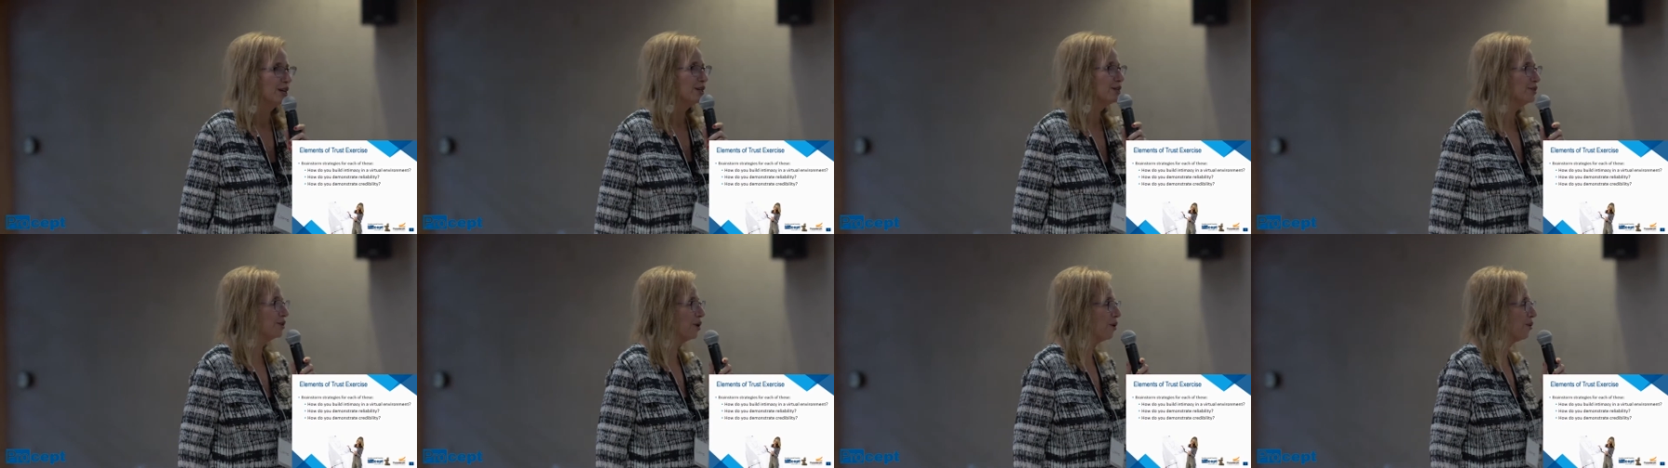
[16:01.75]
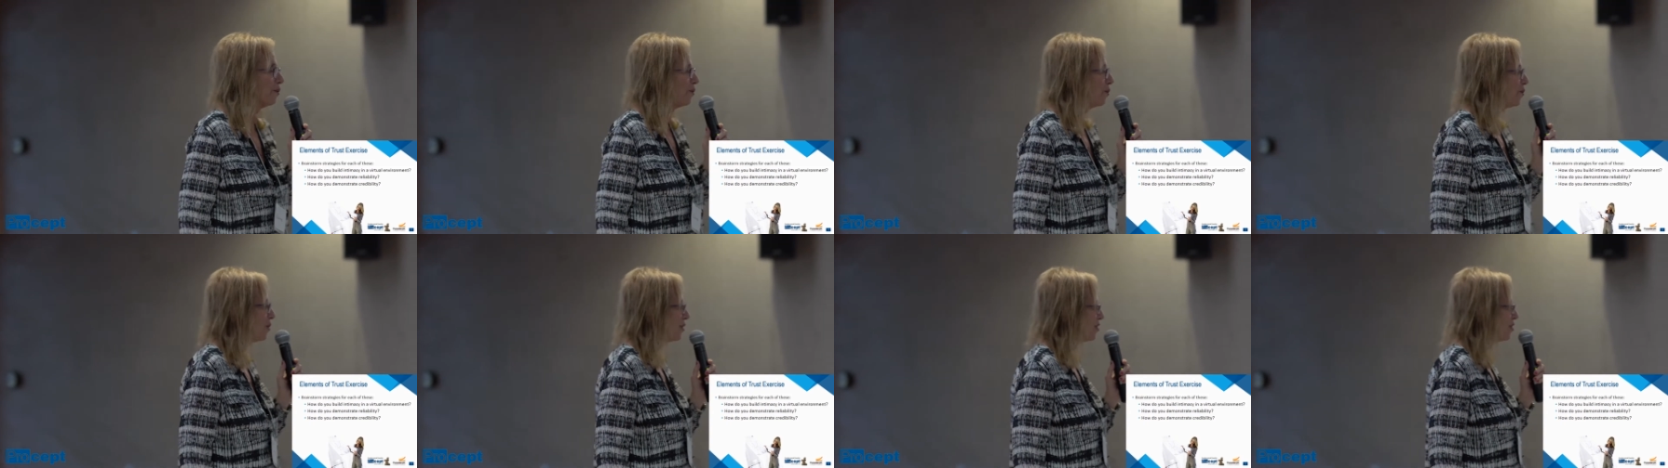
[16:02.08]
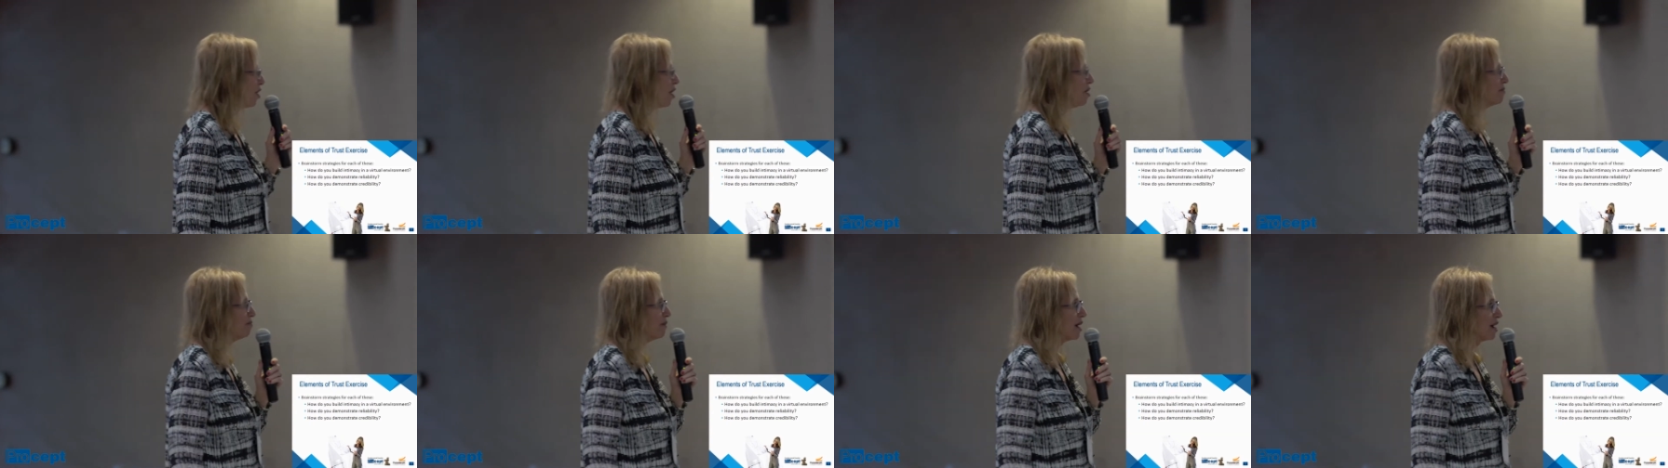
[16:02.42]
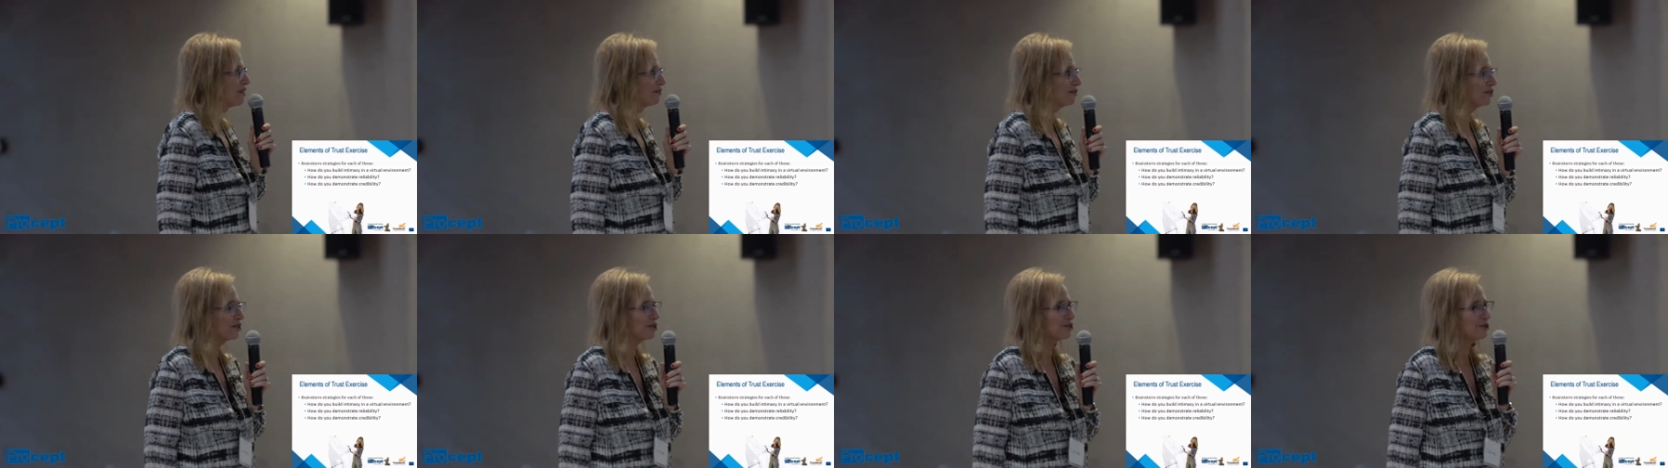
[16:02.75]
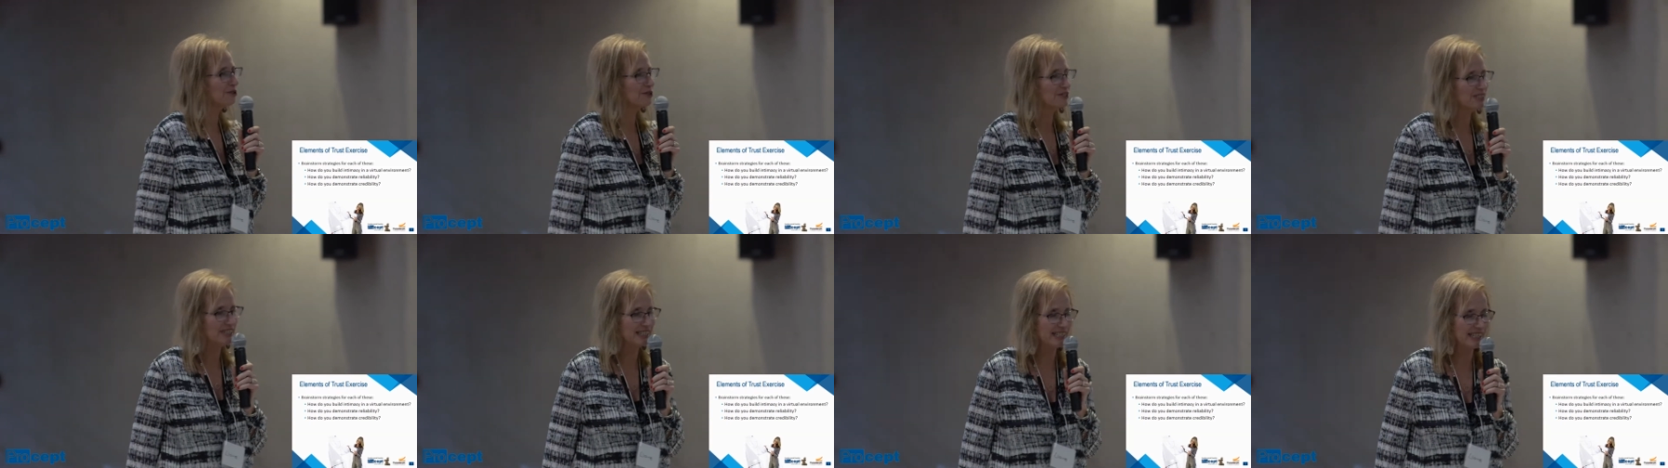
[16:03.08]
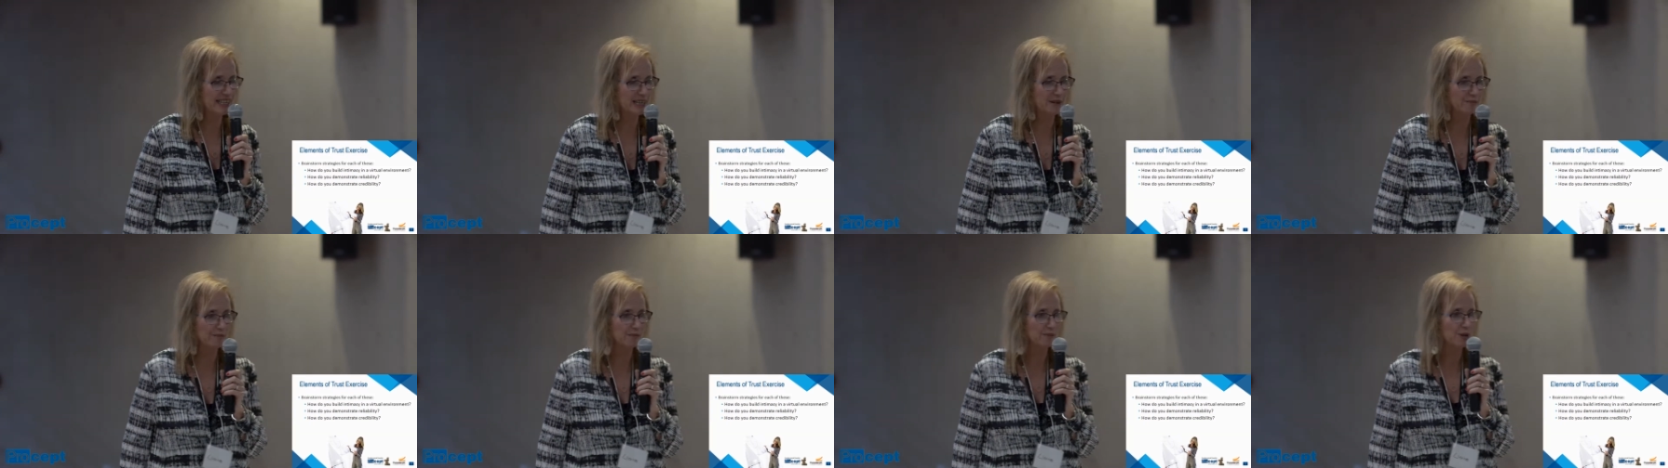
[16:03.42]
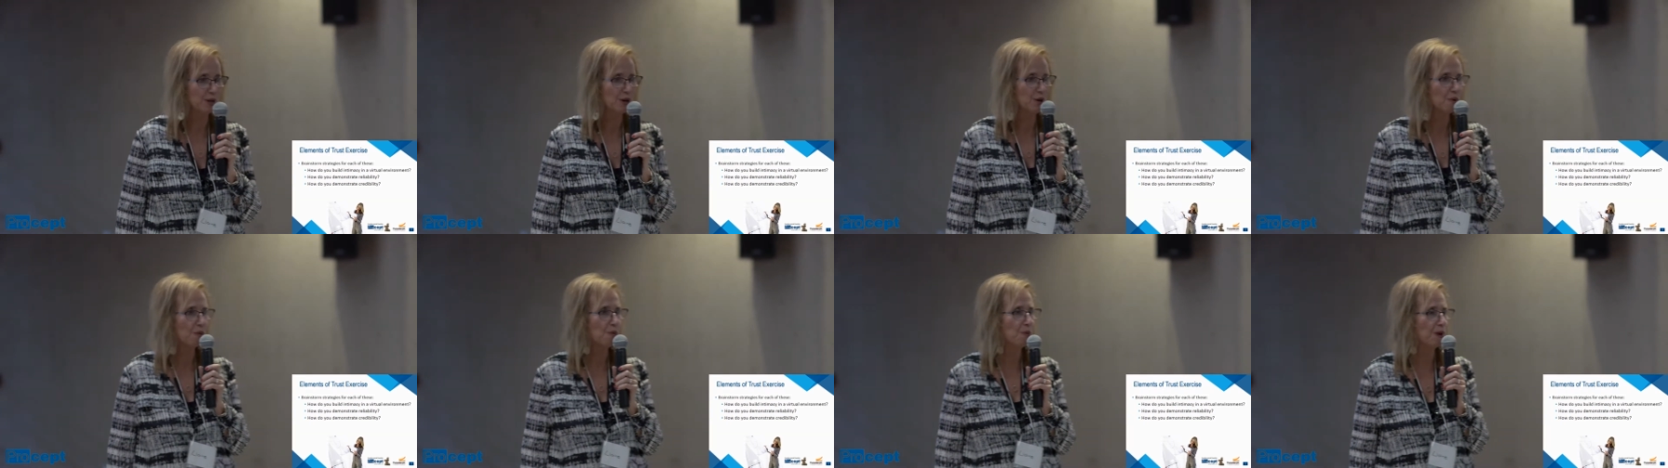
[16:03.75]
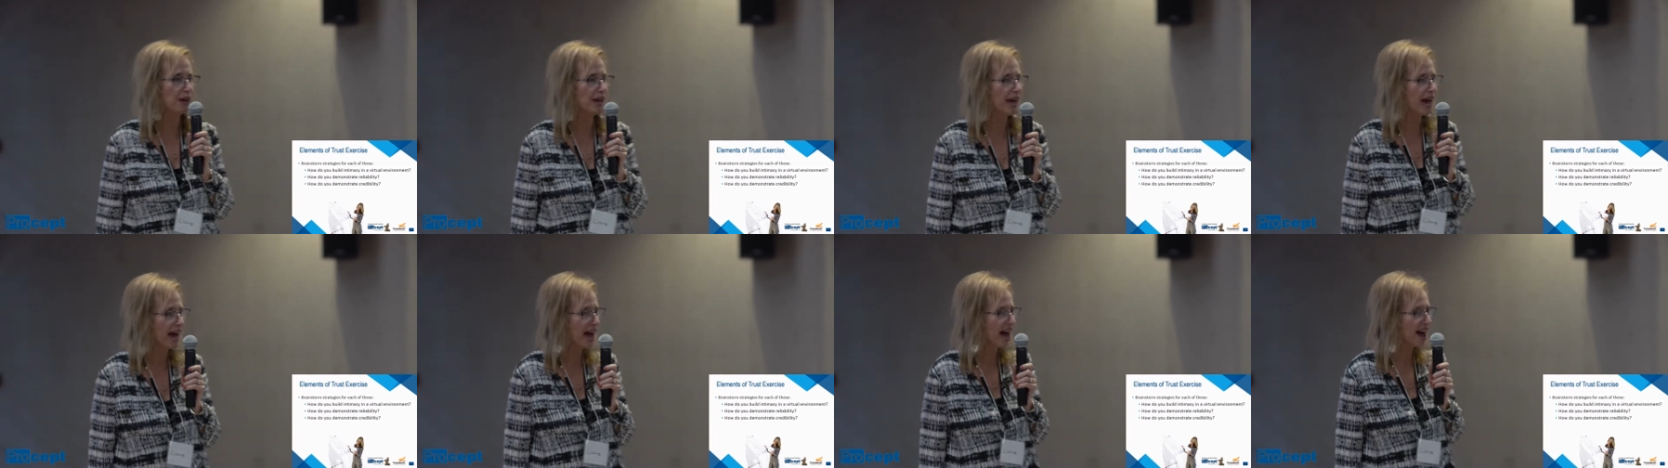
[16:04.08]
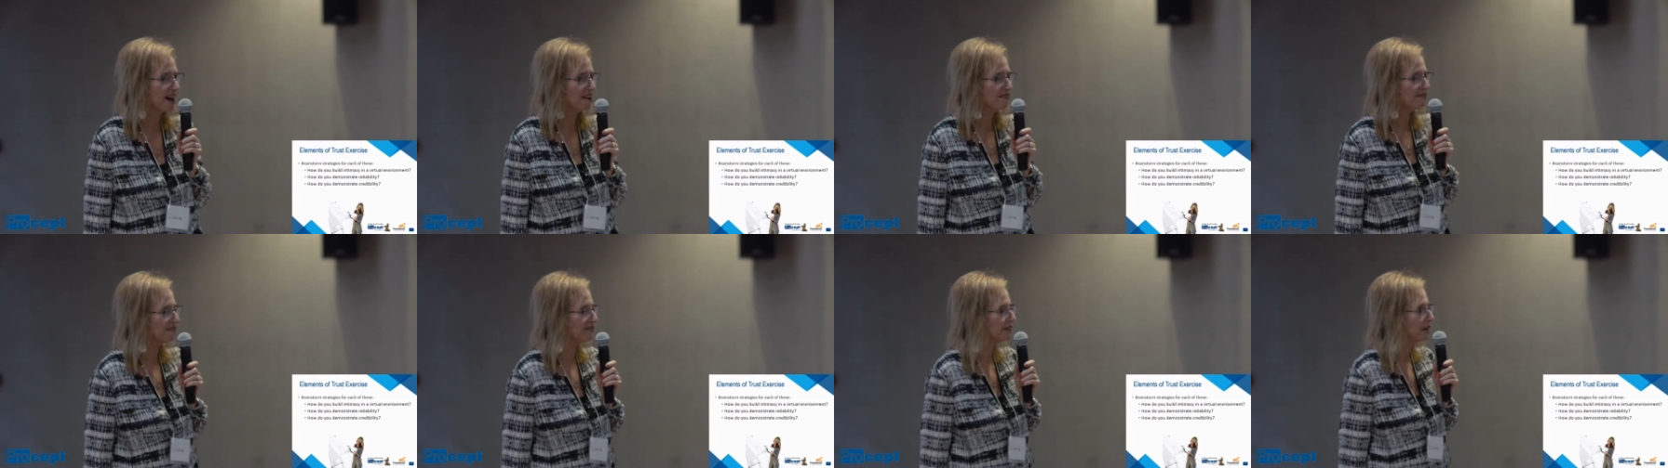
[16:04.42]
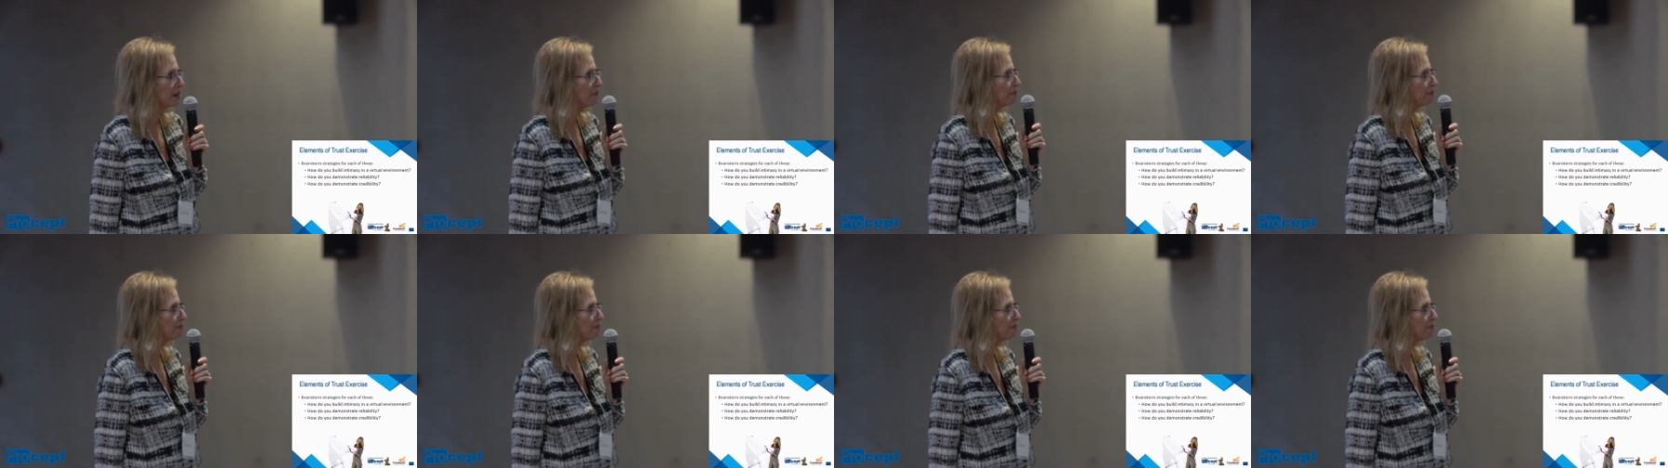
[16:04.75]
So with our, my virtual team, we have